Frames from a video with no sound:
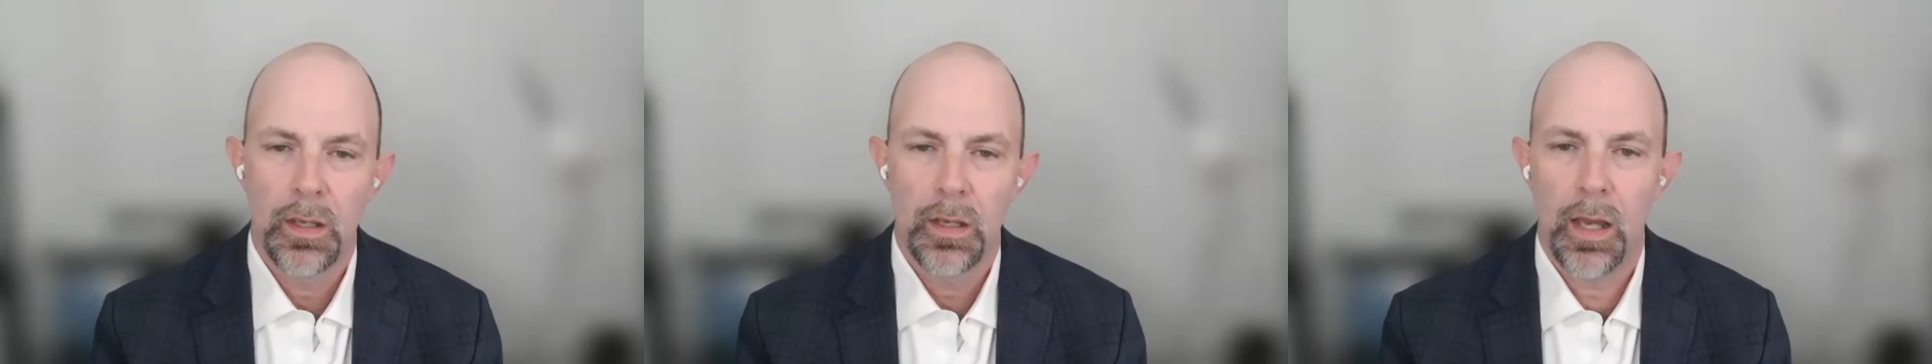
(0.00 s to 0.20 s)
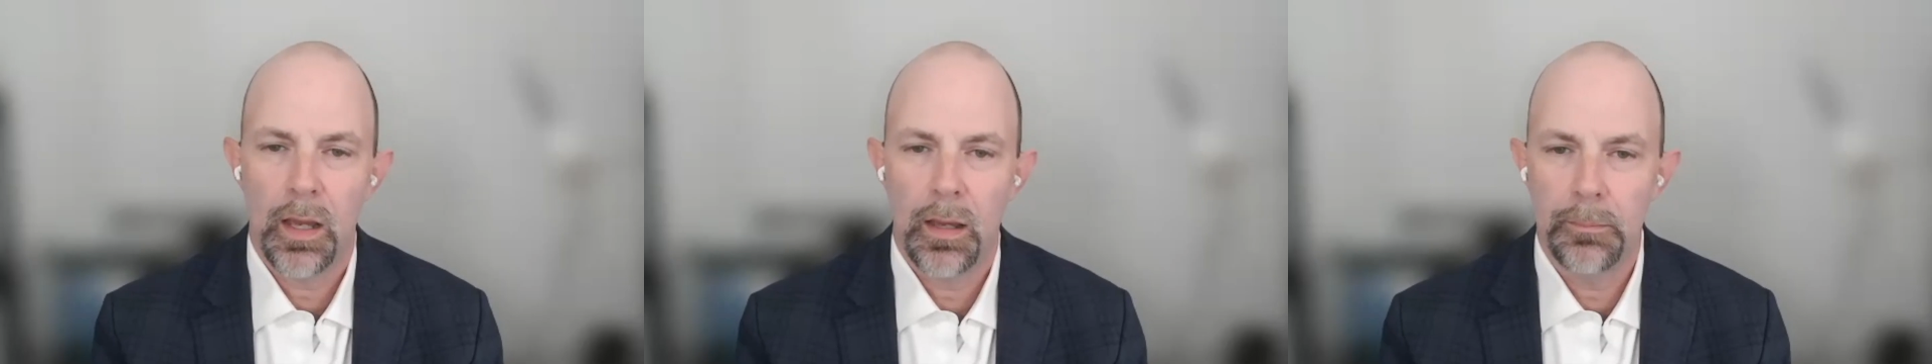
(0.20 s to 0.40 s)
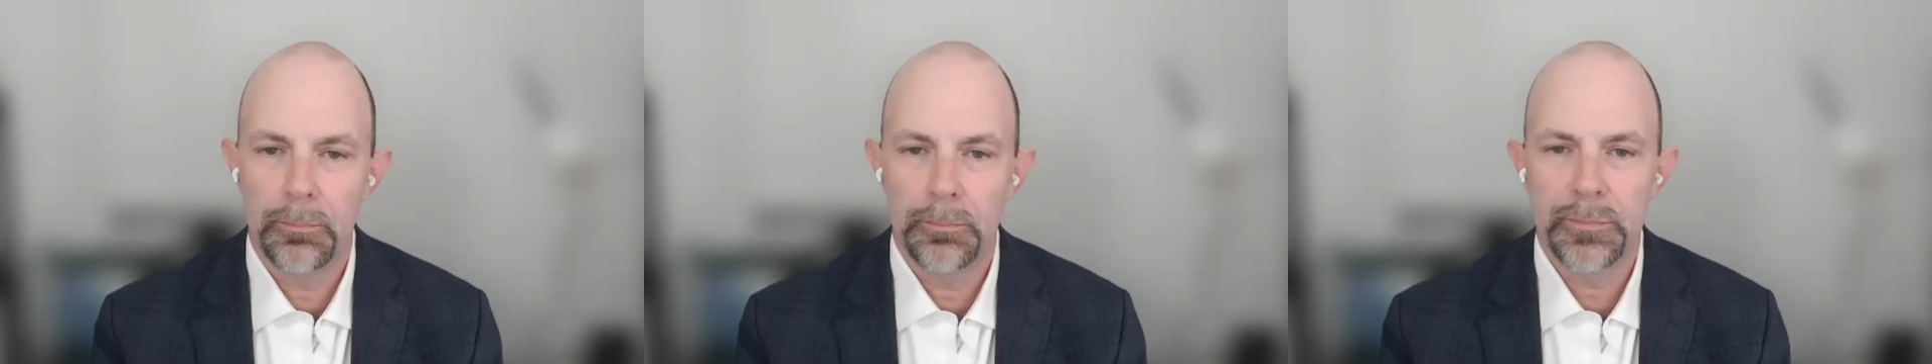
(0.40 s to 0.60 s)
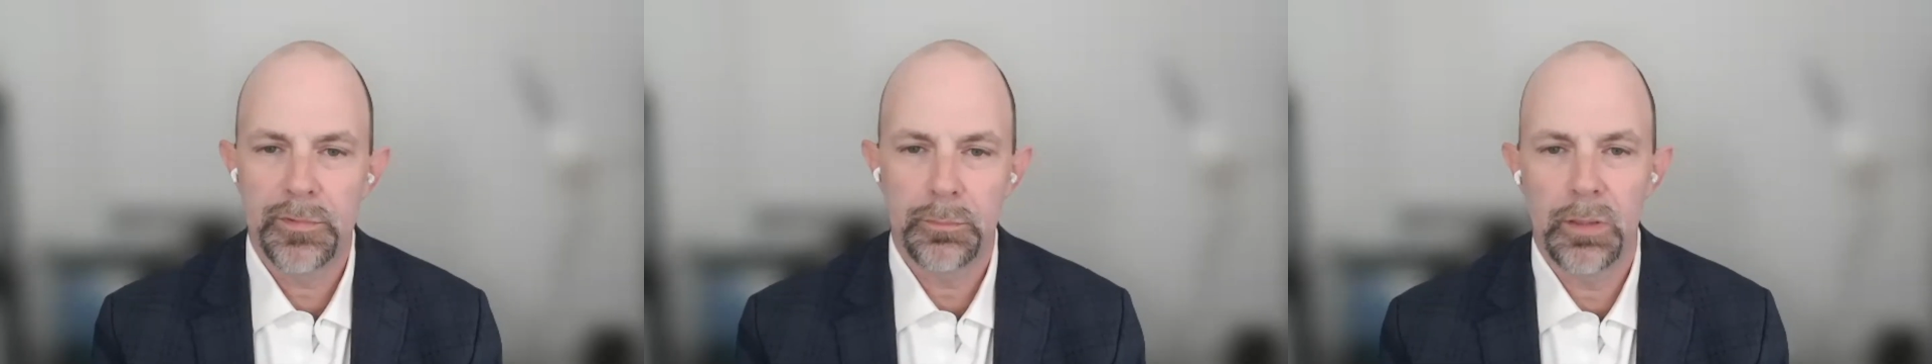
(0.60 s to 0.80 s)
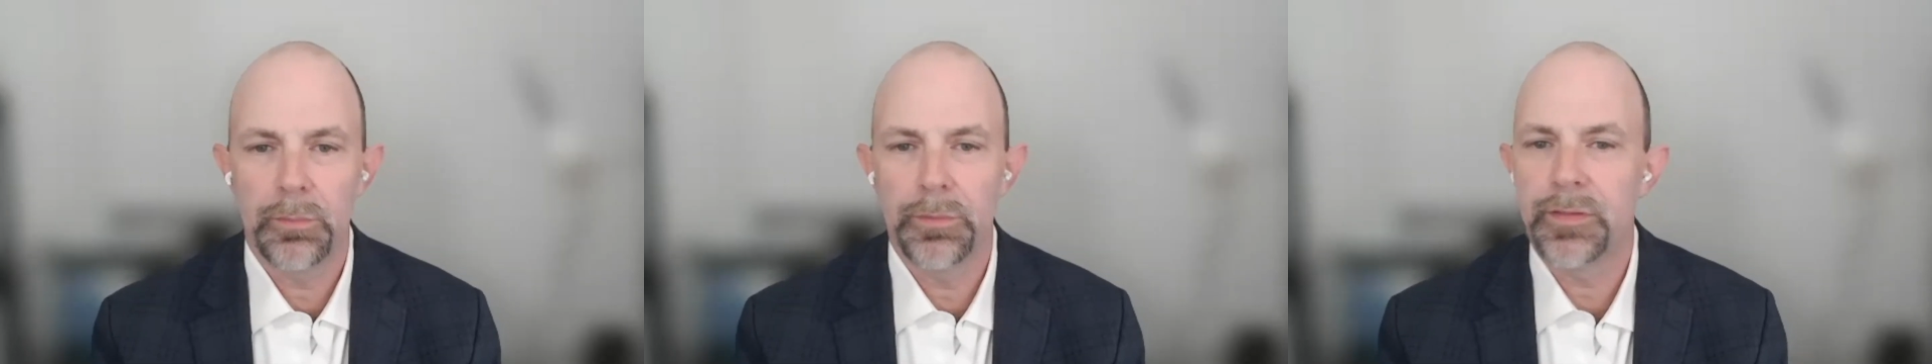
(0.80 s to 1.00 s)
um, to
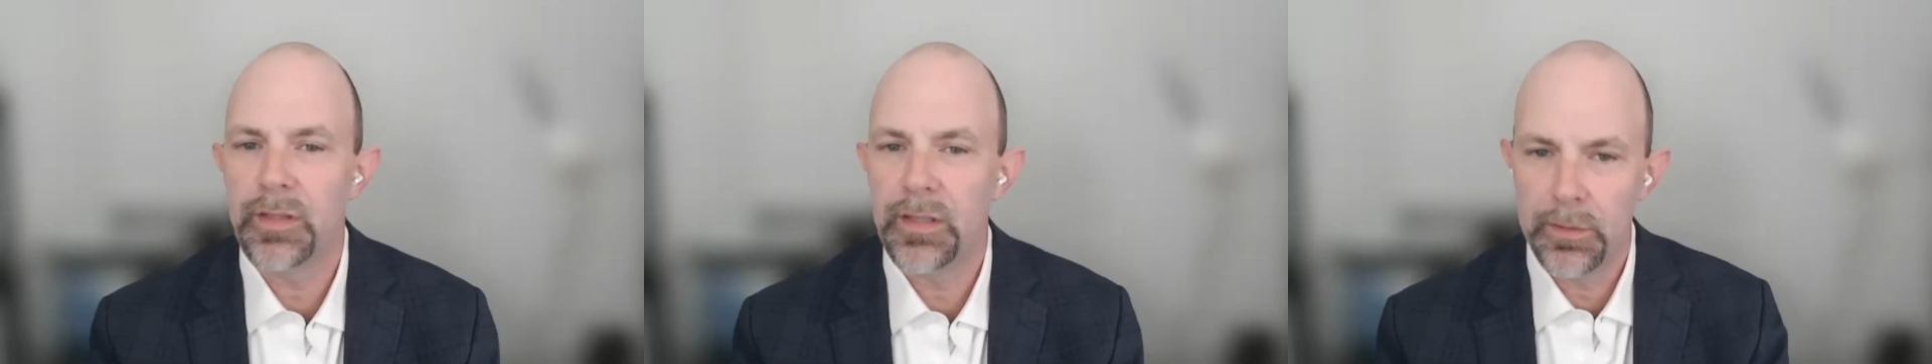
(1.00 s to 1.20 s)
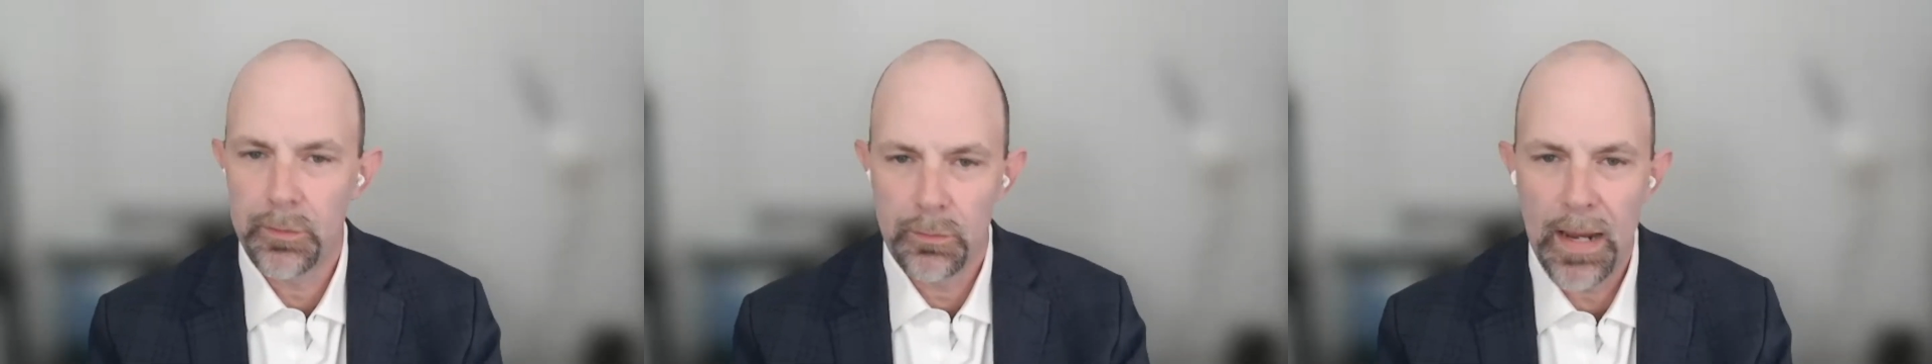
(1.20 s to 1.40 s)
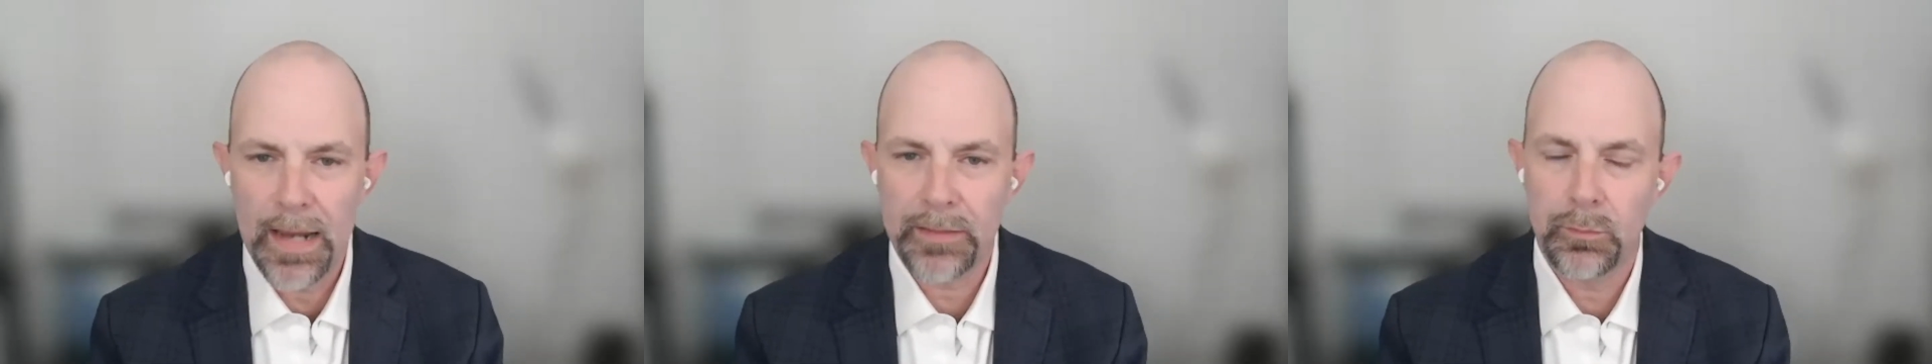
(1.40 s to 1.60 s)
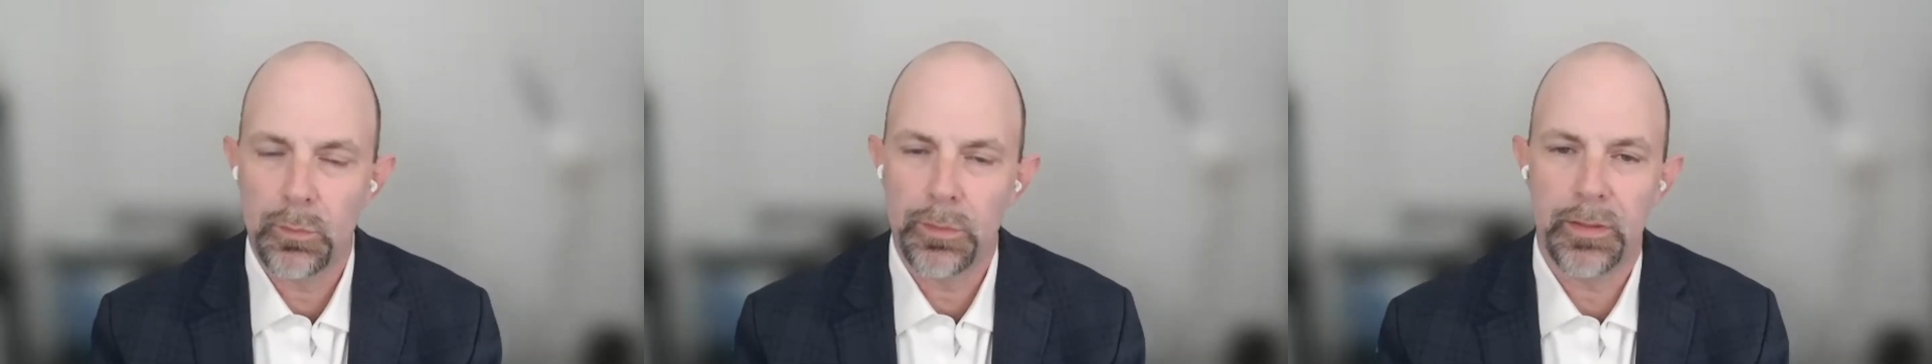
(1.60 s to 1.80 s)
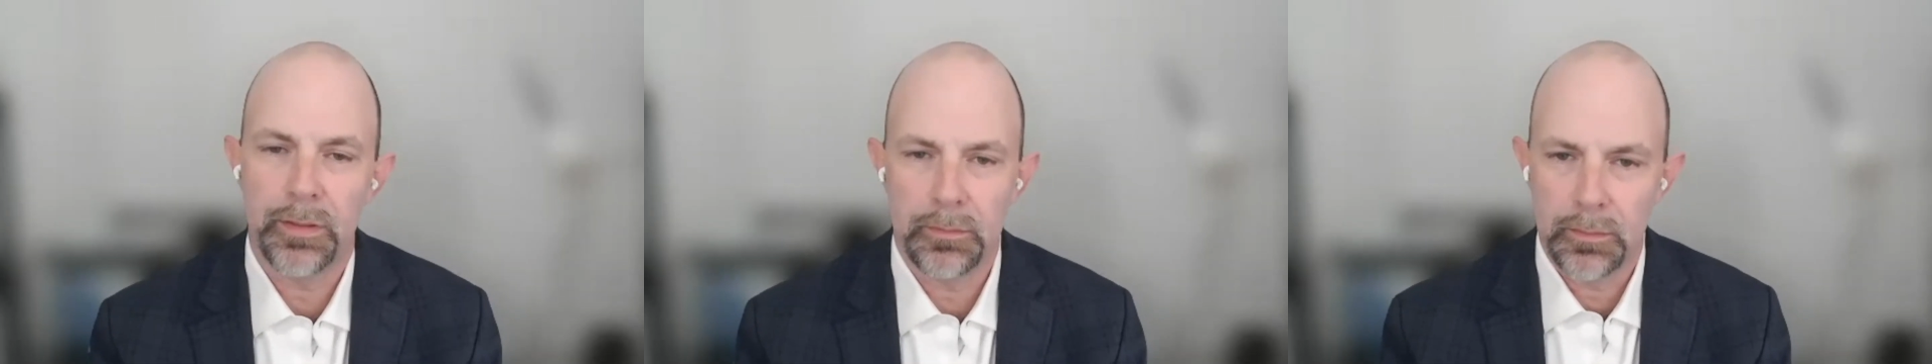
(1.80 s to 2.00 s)
be able to interact with it.